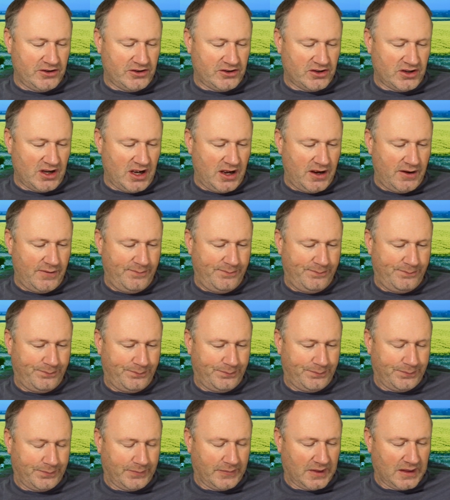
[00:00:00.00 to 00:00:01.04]
So,
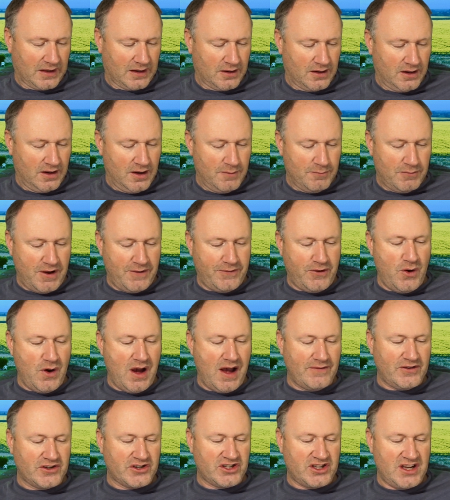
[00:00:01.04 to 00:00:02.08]
but if you have
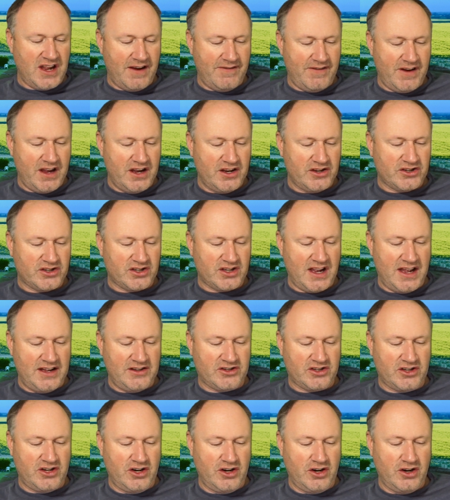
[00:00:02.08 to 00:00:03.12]
a serious
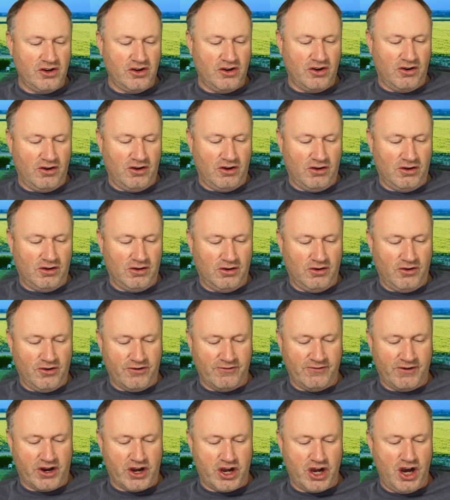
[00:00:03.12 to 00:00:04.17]
incident or other
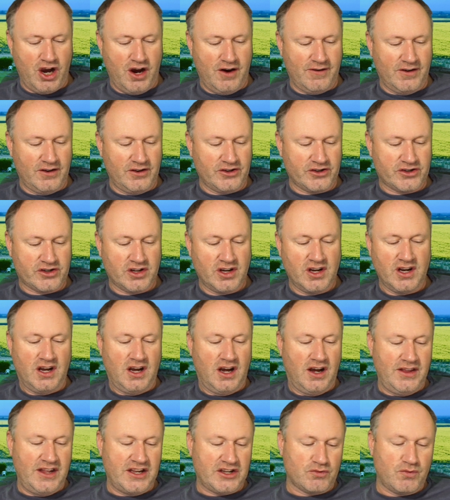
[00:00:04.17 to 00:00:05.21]
occurrence
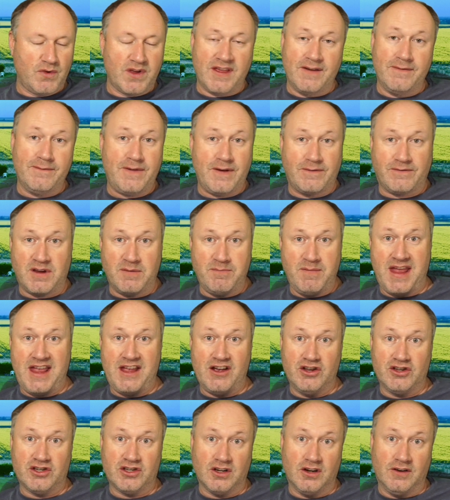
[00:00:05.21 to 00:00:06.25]
and it's within 50
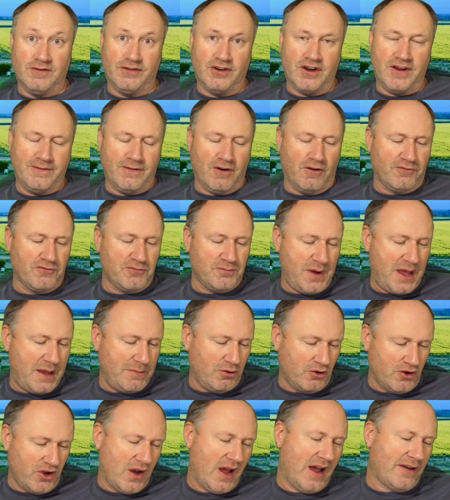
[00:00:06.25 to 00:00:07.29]
metres of uninvolved
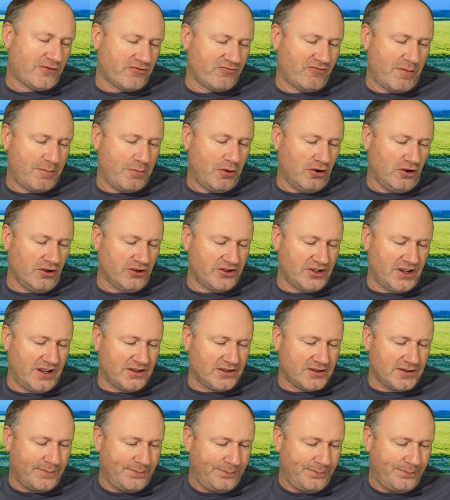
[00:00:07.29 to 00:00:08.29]
people, you have to report it.